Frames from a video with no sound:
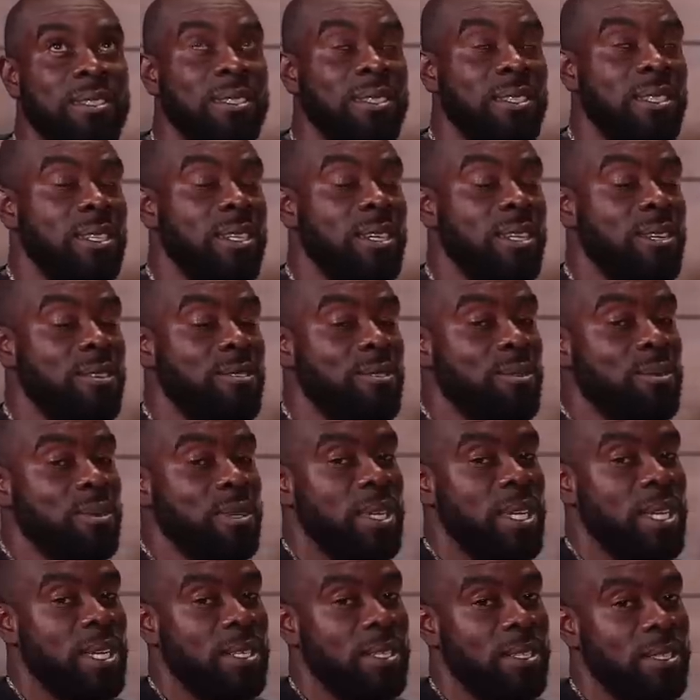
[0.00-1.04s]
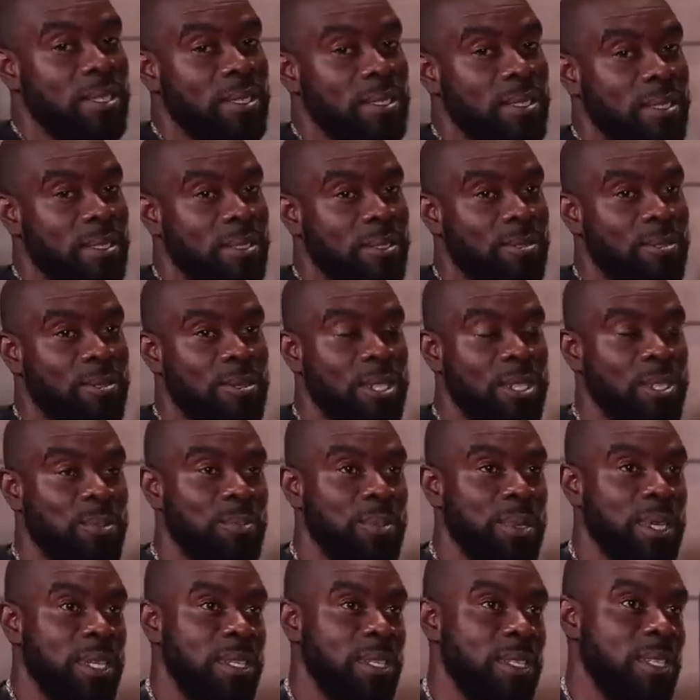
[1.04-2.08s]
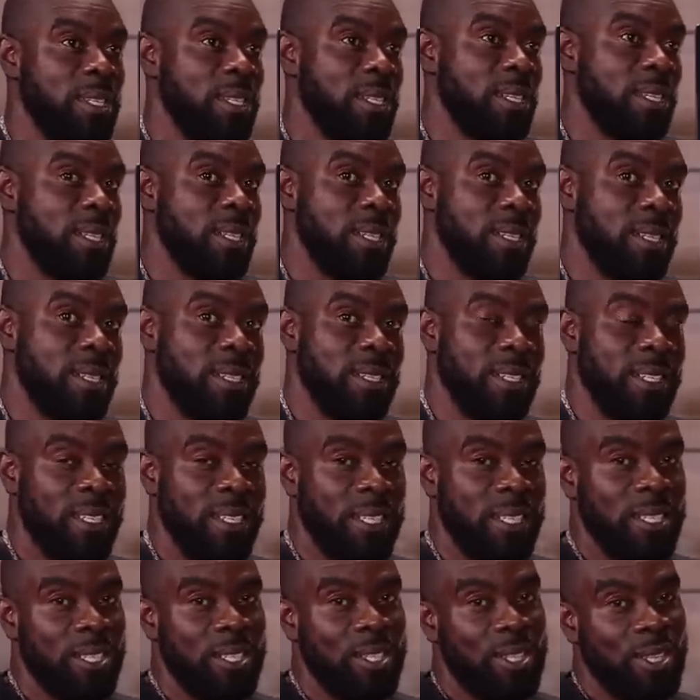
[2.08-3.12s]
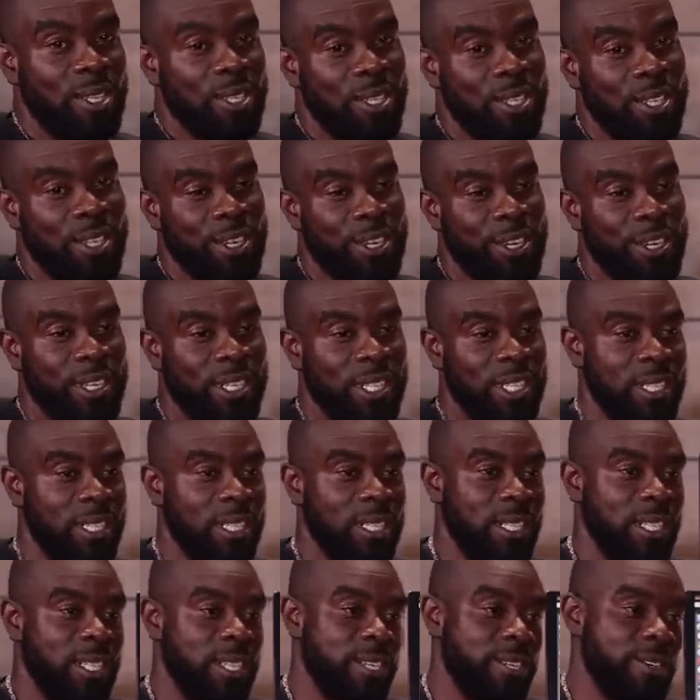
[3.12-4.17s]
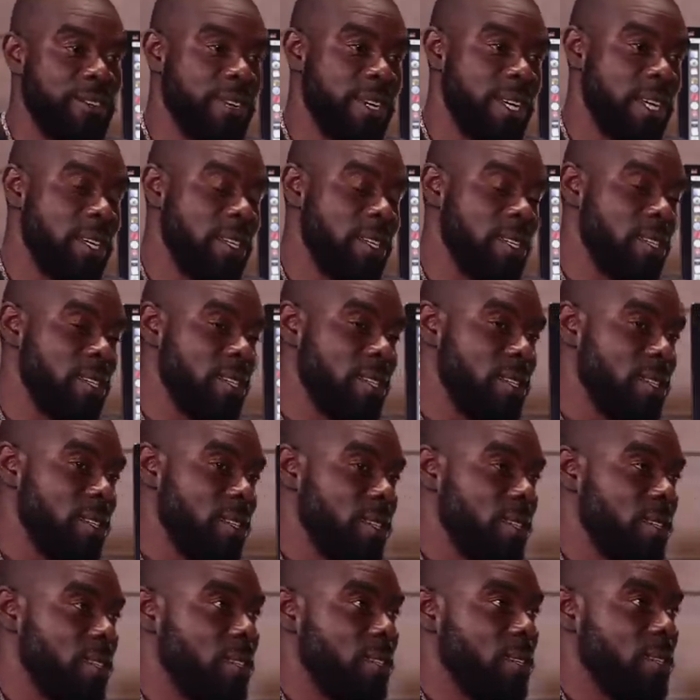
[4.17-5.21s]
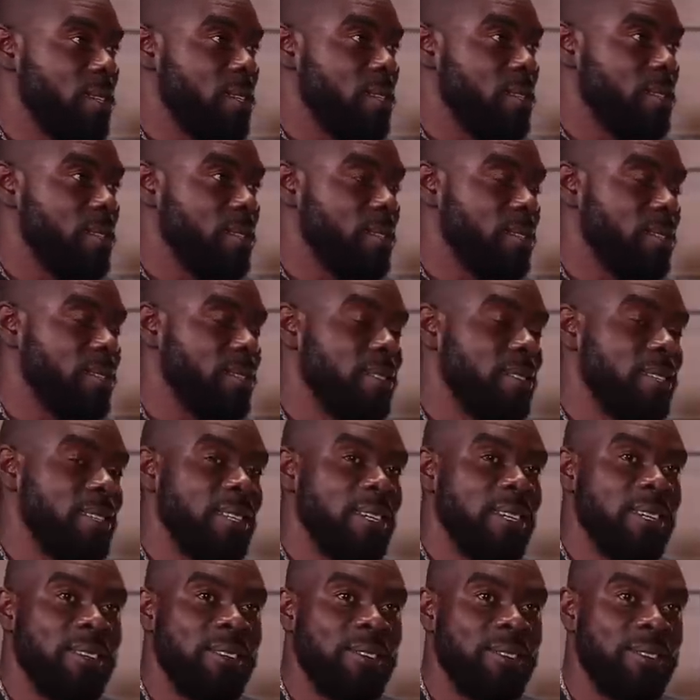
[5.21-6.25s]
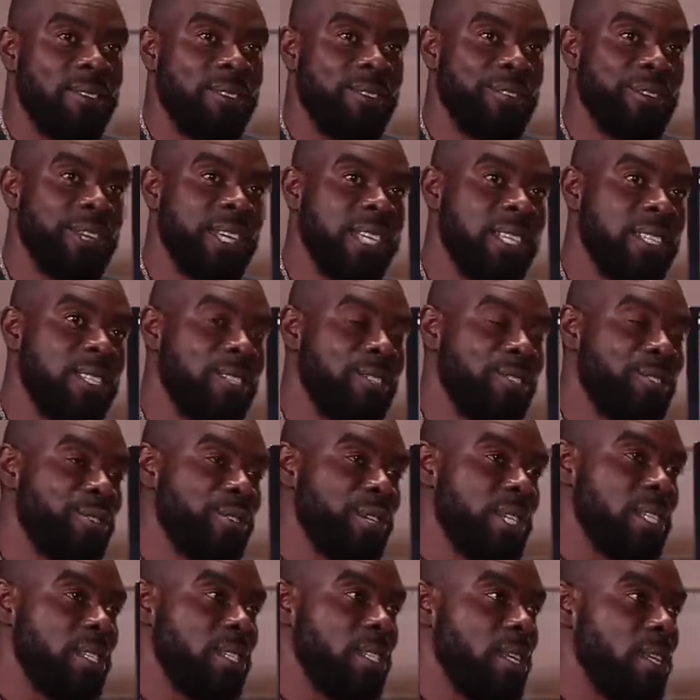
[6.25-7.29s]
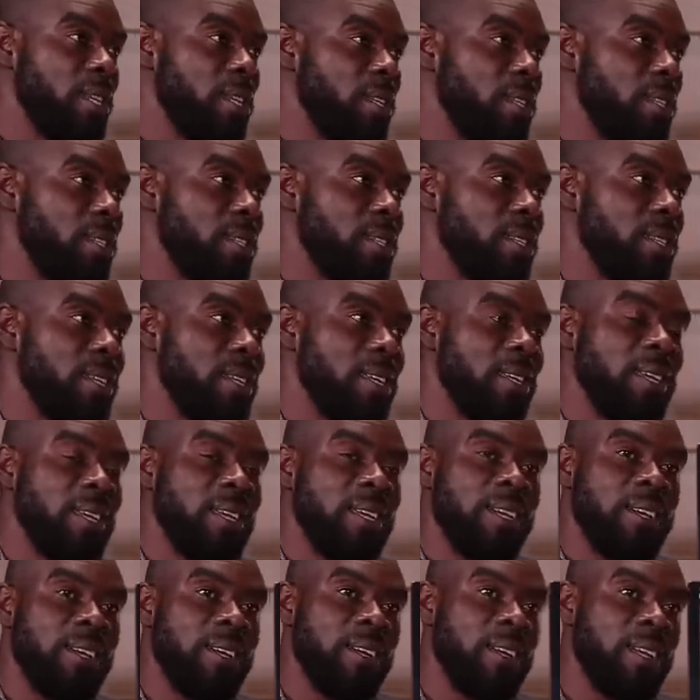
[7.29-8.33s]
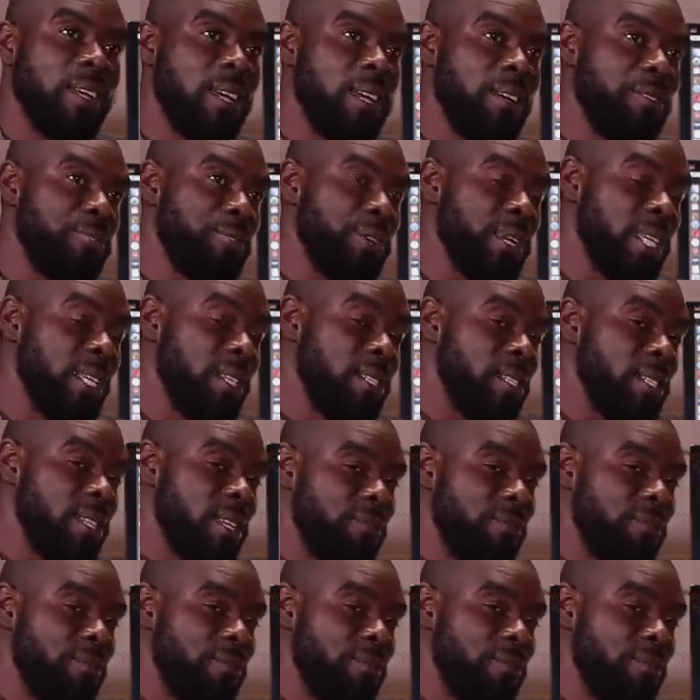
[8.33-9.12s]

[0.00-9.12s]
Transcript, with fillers: yeah, around that. Was spent in Kingston thirteen area. Yeah. yeah. On Ricketts Crescent. Oh, okay. On Ricketts